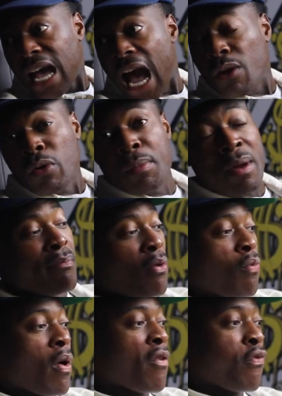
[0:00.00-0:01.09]
I remember
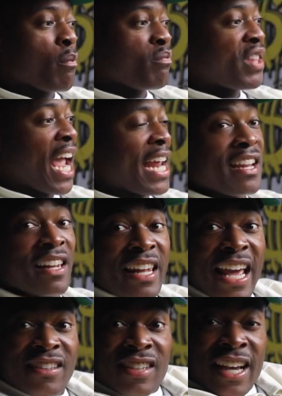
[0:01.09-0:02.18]
one from De- the
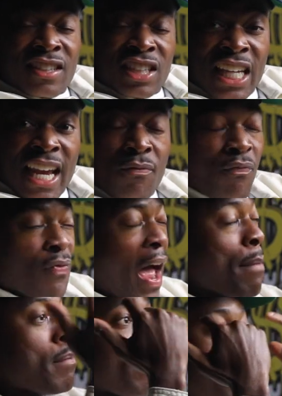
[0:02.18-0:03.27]
latex shit. I
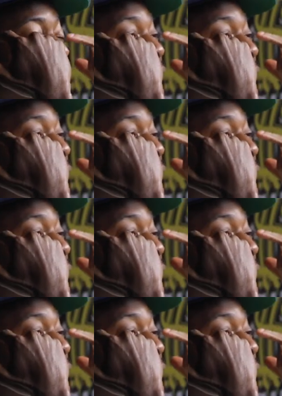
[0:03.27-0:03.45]
remember